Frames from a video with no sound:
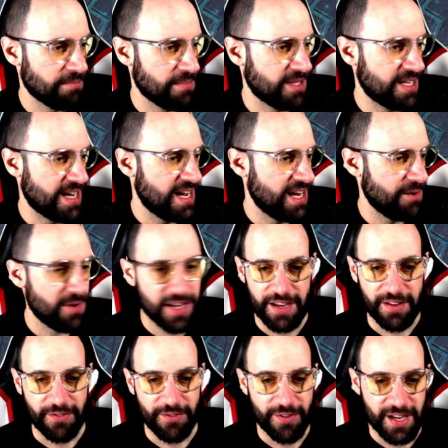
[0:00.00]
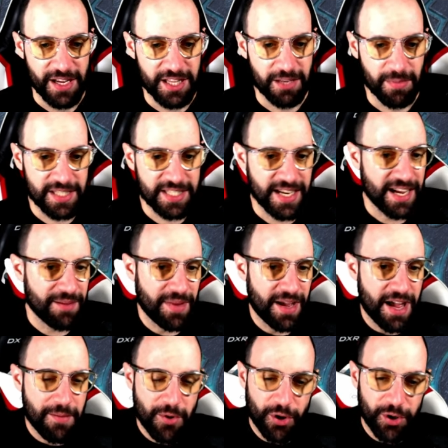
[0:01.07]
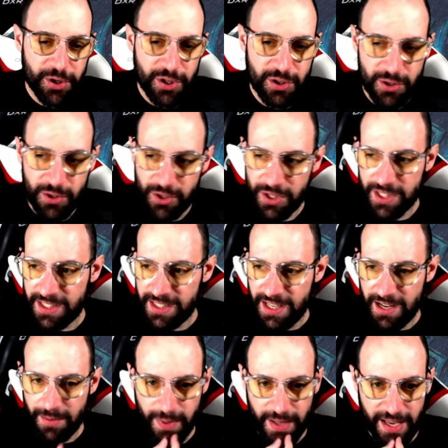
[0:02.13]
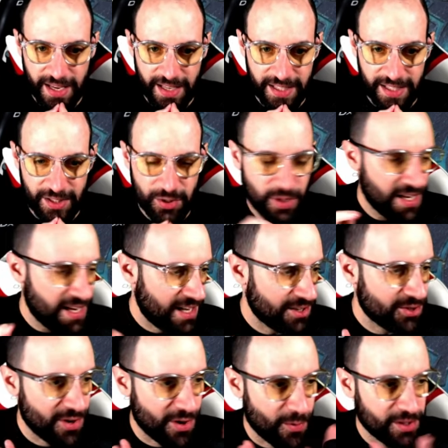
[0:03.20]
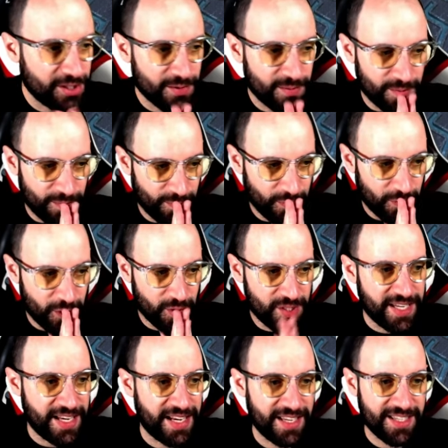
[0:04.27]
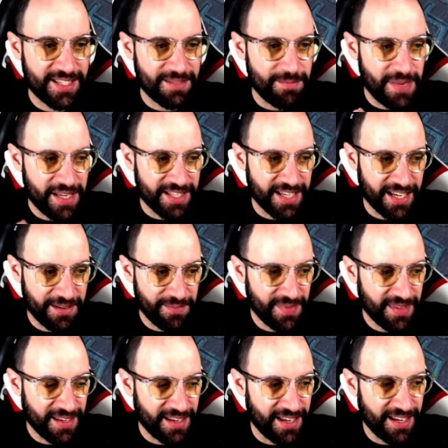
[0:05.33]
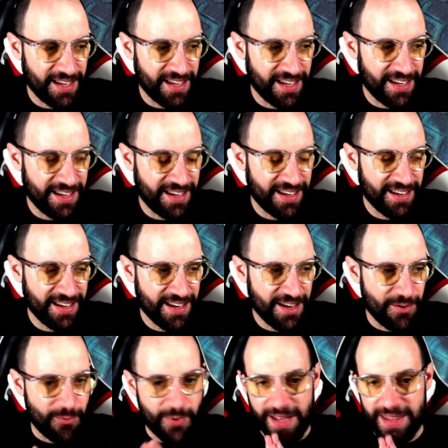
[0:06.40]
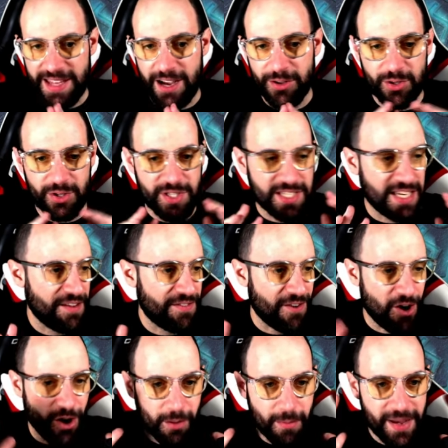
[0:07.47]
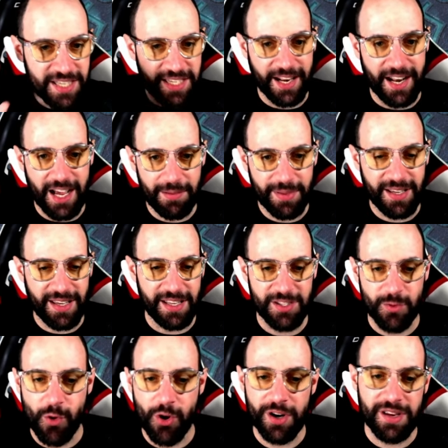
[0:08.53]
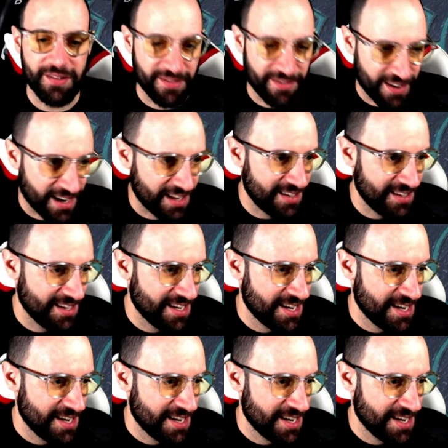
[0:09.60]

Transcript: But anyway, in the meantime, I'm going to start playing. Today also I wanted to test Big Time. Uh, right now to see if all my setup it's working fine,